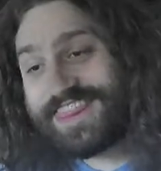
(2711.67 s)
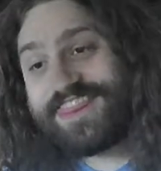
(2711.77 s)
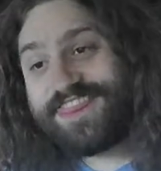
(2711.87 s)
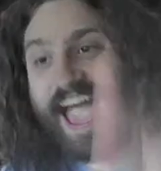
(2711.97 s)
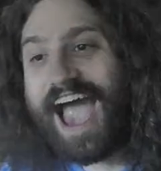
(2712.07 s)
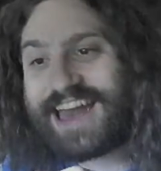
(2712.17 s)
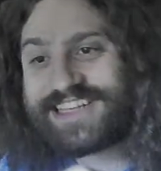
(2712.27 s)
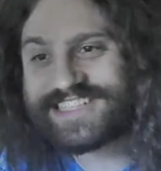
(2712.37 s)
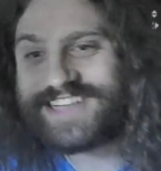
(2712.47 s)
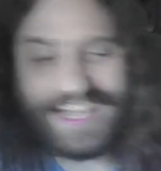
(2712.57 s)
that
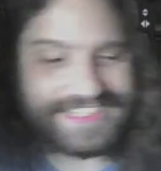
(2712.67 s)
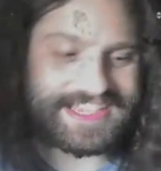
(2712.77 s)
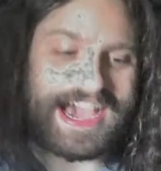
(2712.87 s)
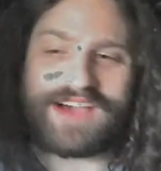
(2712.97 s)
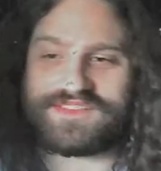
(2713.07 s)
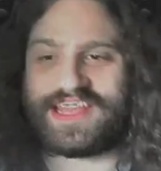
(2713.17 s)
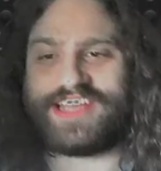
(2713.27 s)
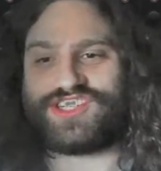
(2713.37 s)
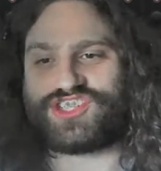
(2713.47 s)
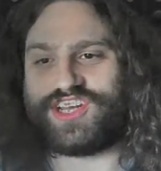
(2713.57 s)
is a nice
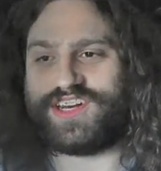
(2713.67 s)
combination.